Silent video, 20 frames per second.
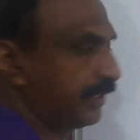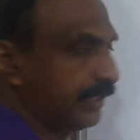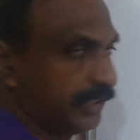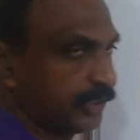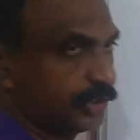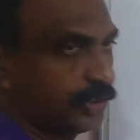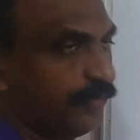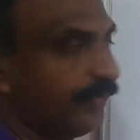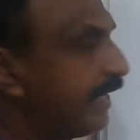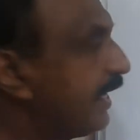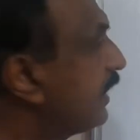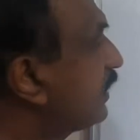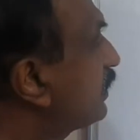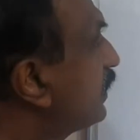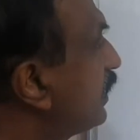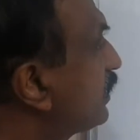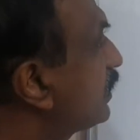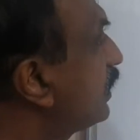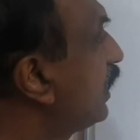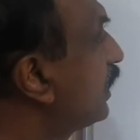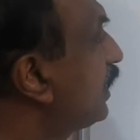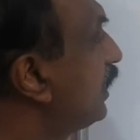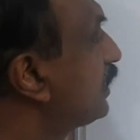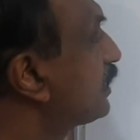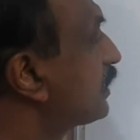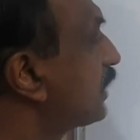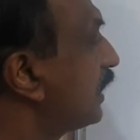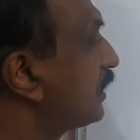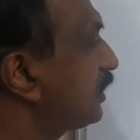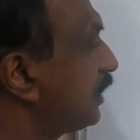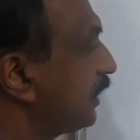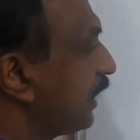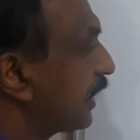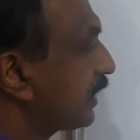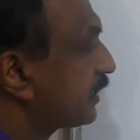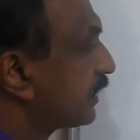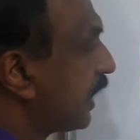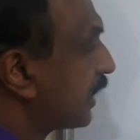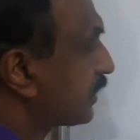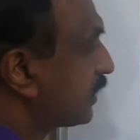So when I say circle is touching
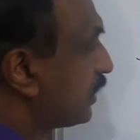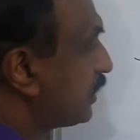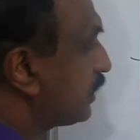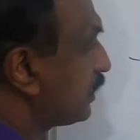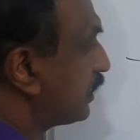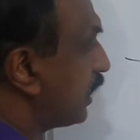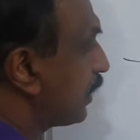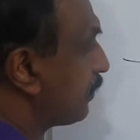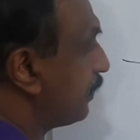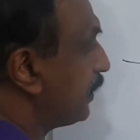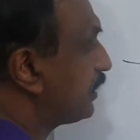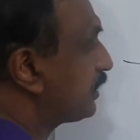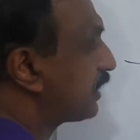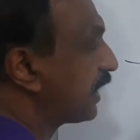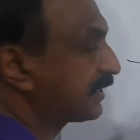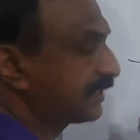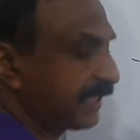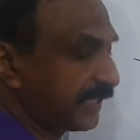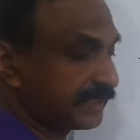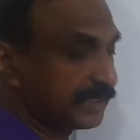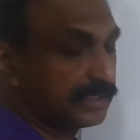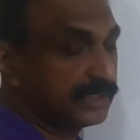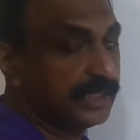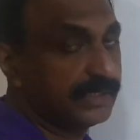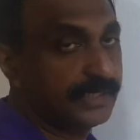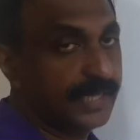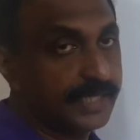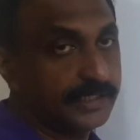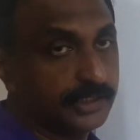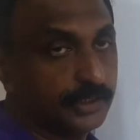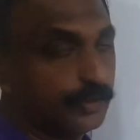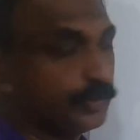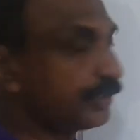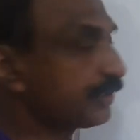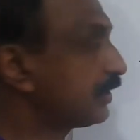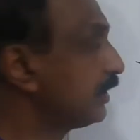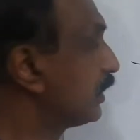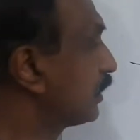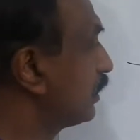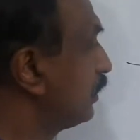x-axis, that means x-axis is tangent to the
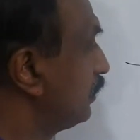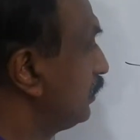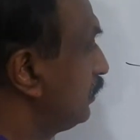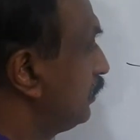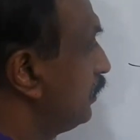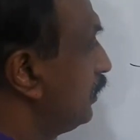circle.